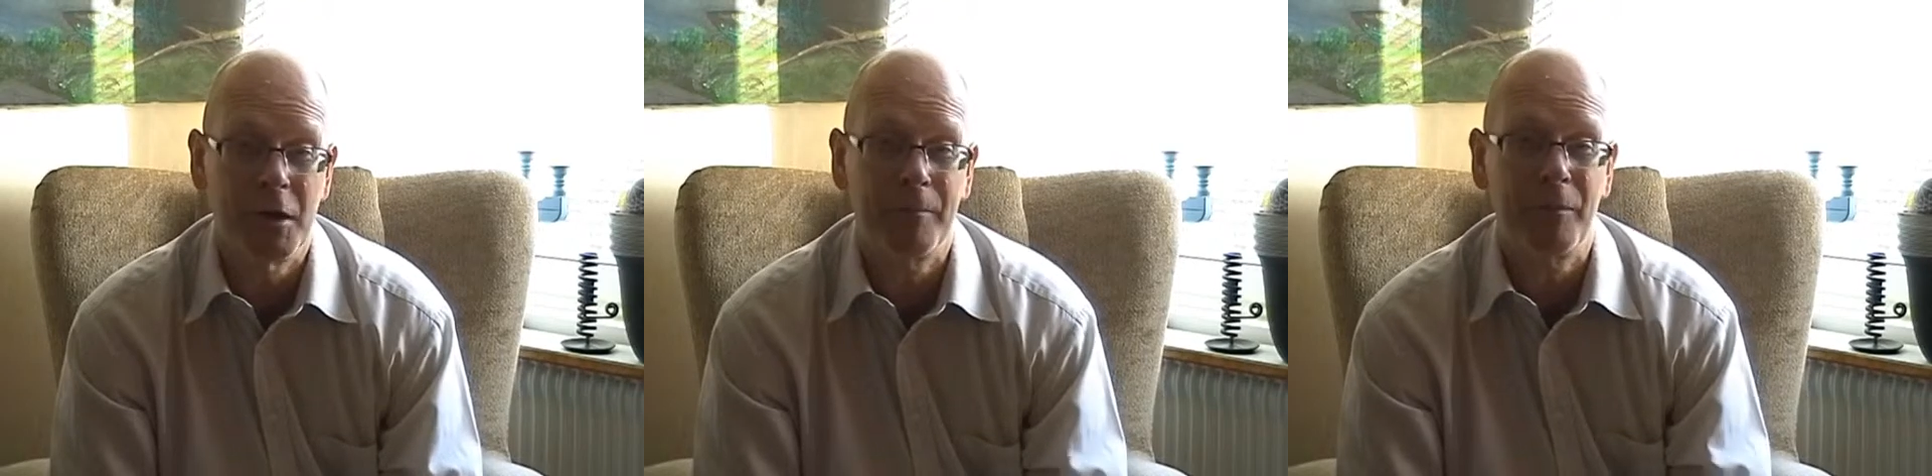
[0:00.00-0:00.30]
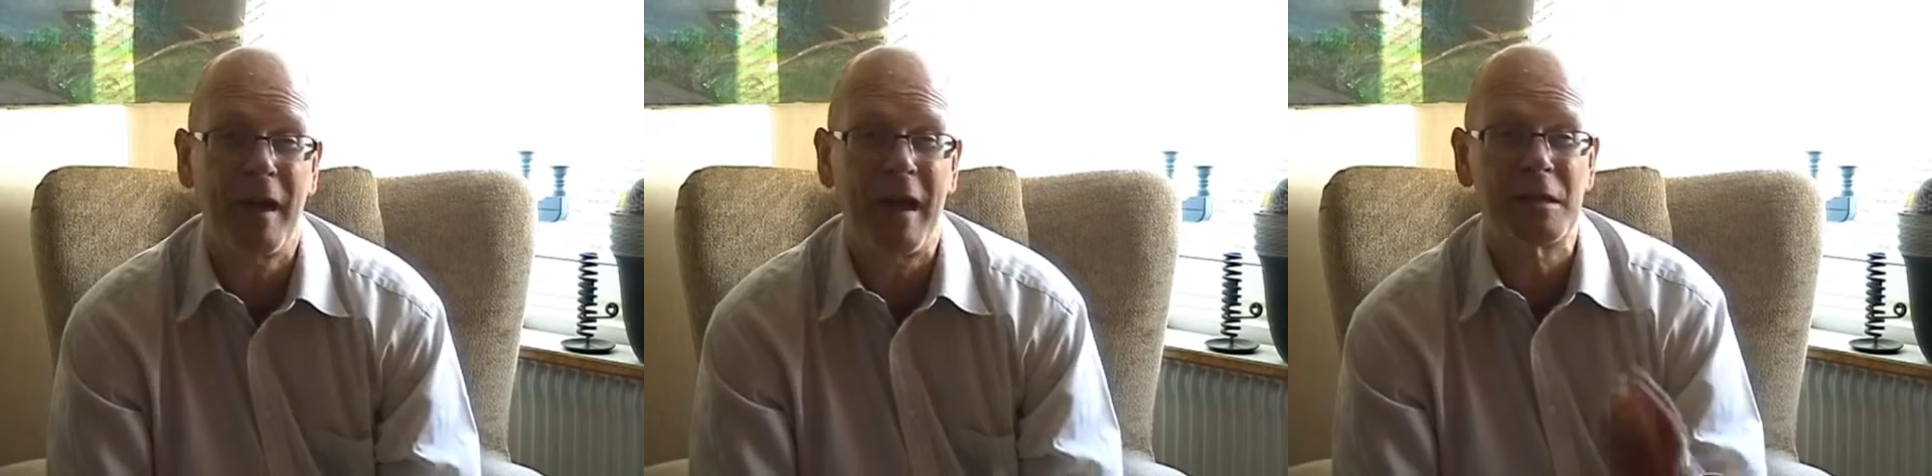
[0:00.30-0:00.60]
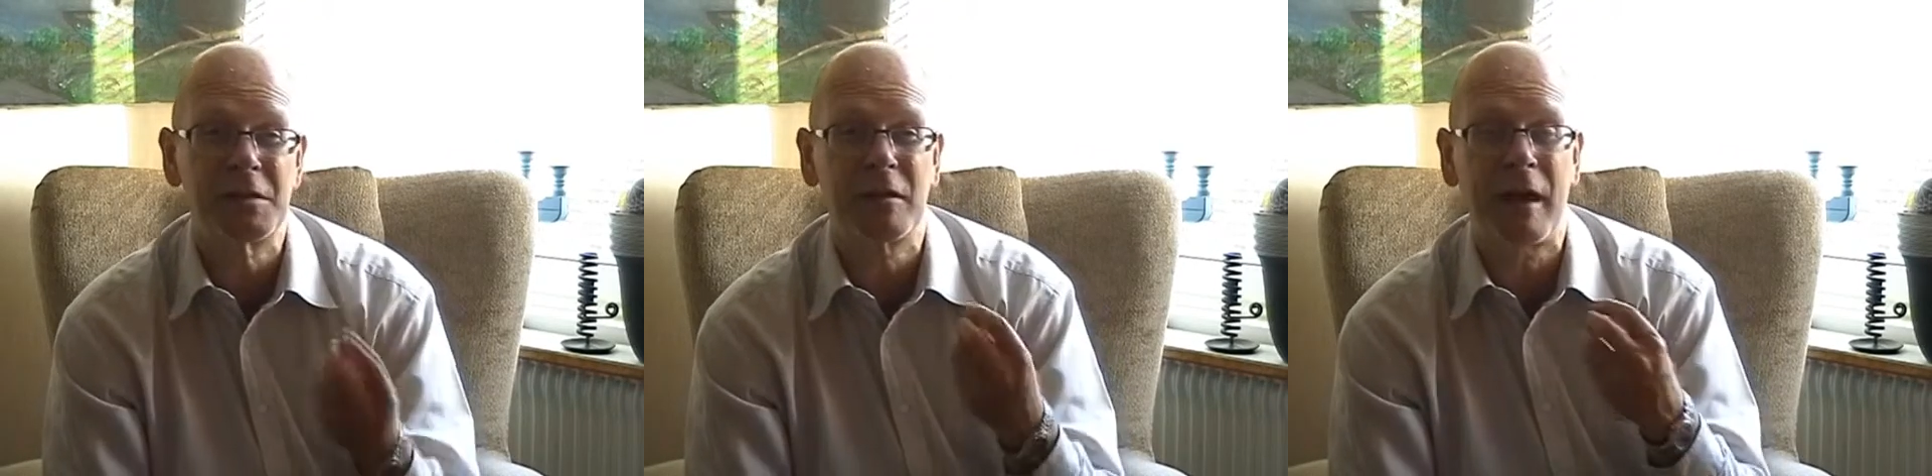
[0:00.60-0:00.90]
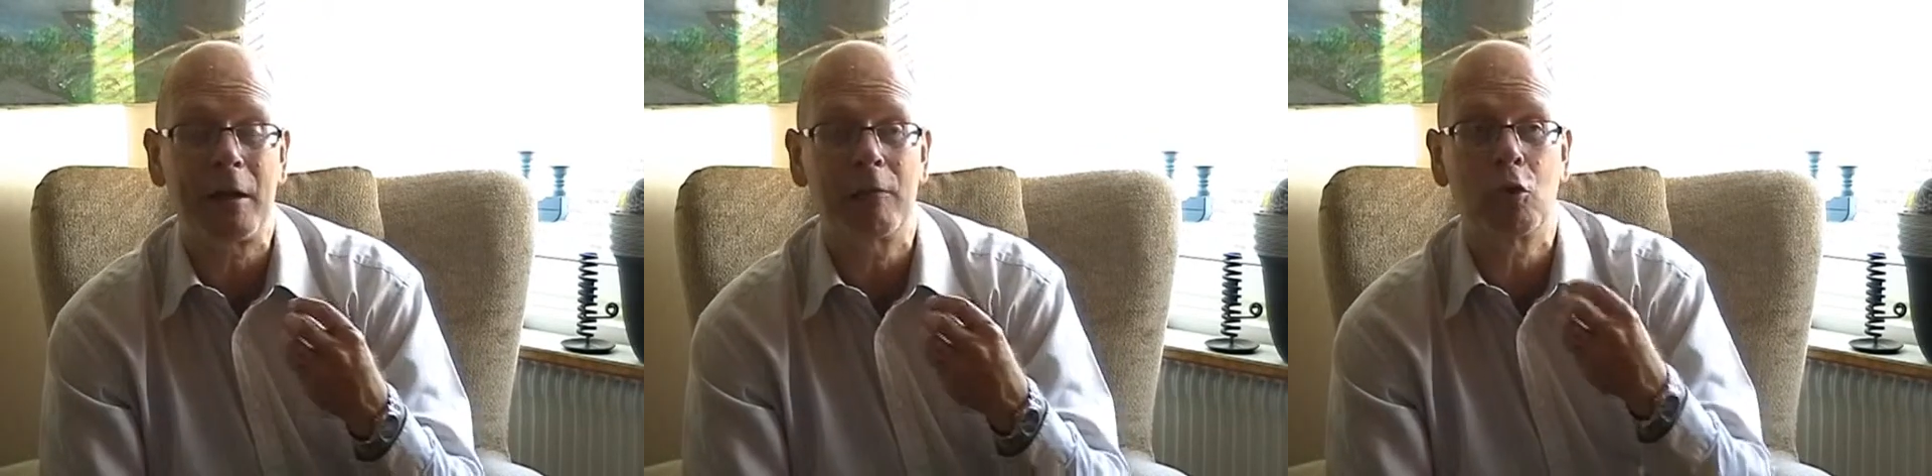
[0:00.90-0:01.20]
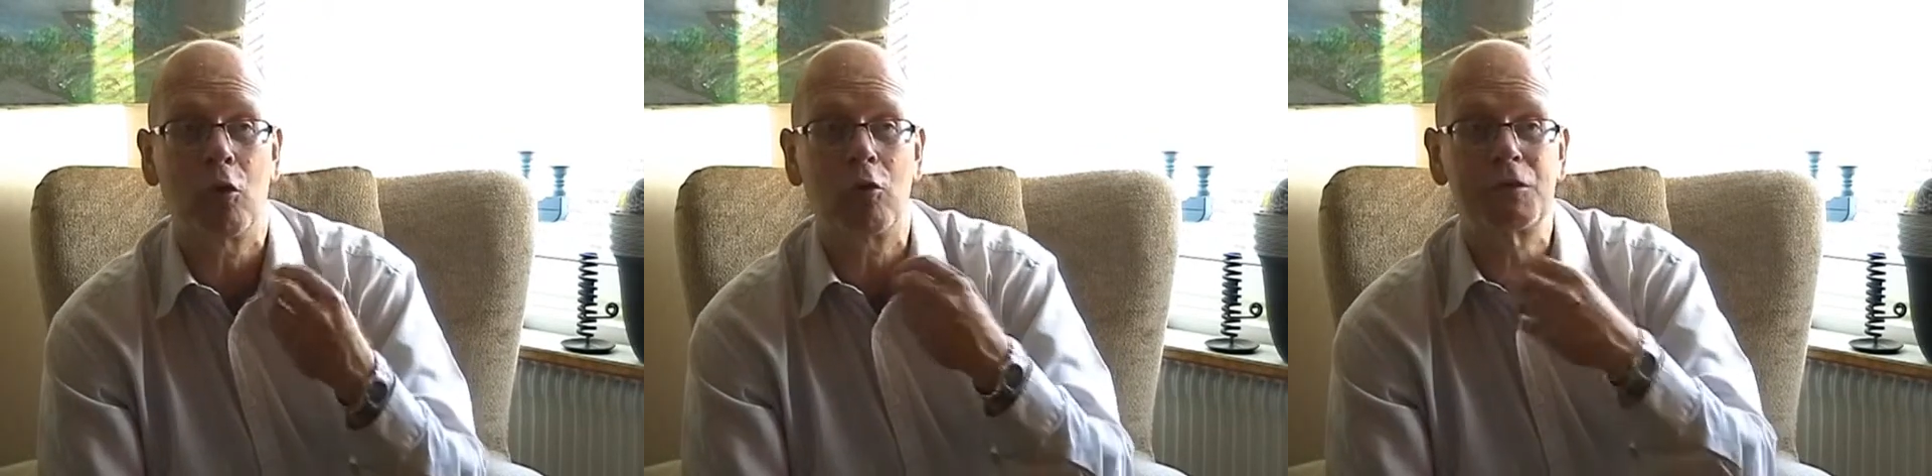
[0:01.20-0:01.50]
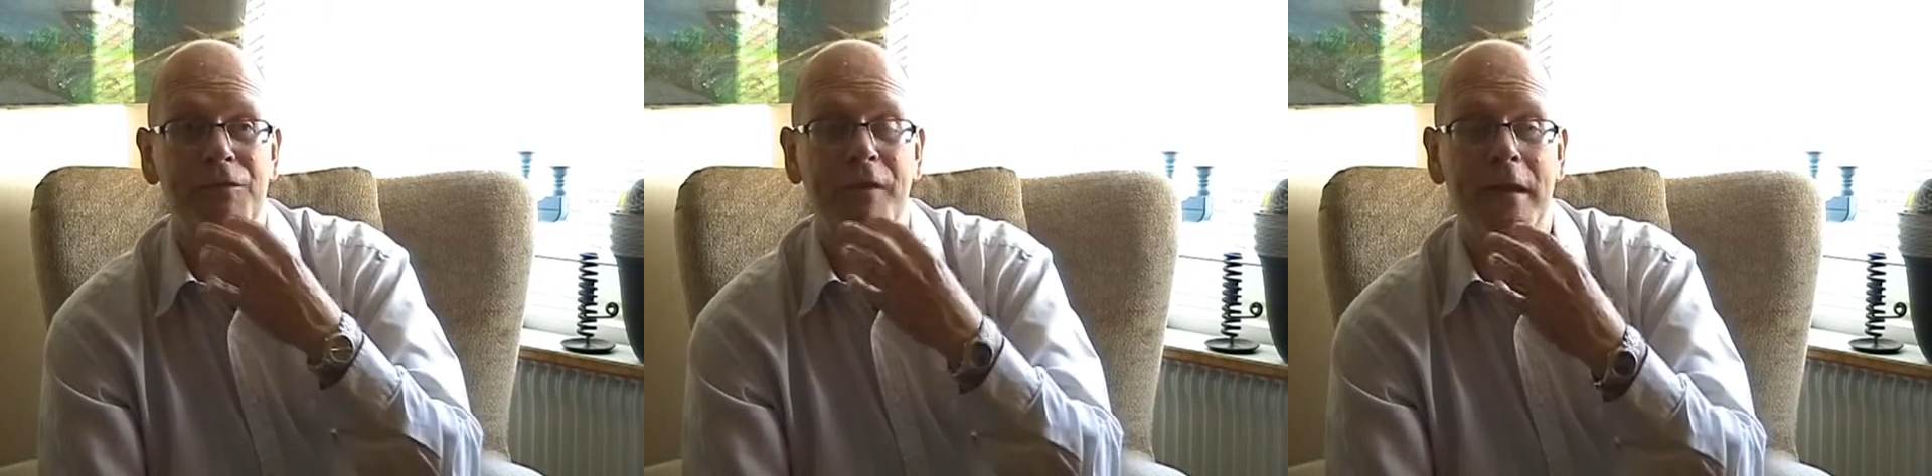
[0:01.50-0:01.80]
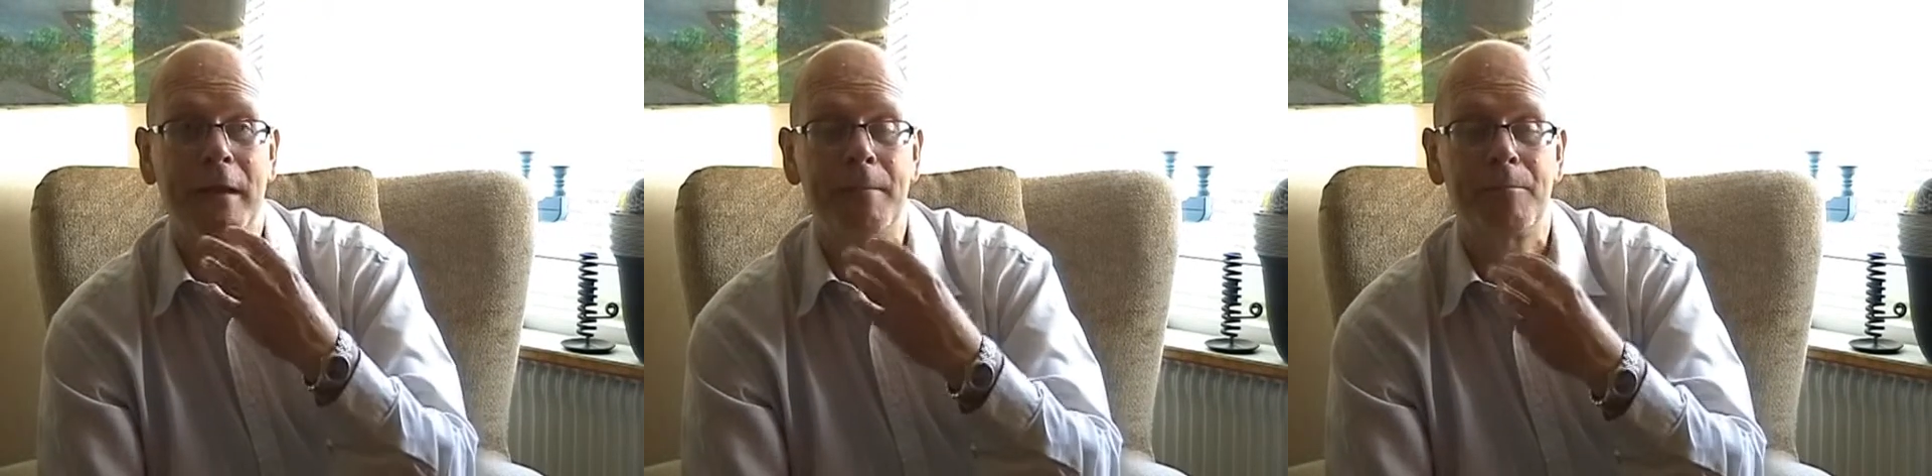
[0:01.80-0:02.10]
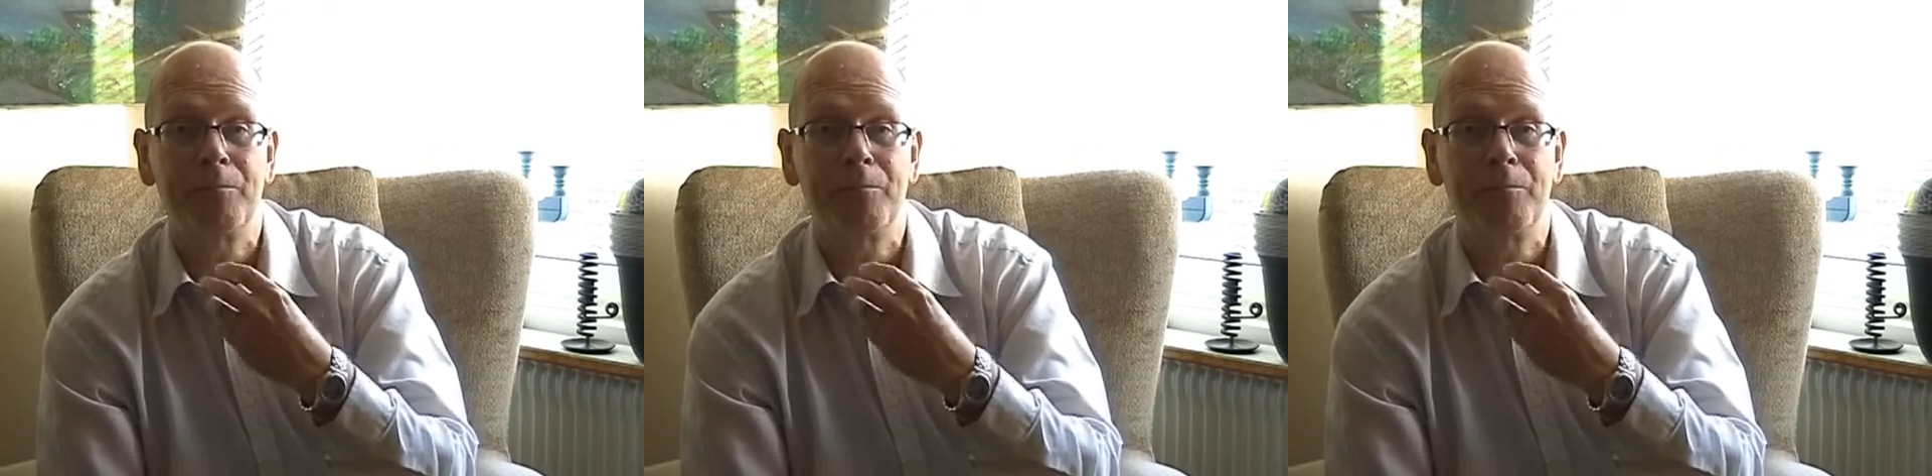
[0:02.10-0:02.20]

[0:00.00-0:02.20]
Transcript: and has a kind of coarse feeling,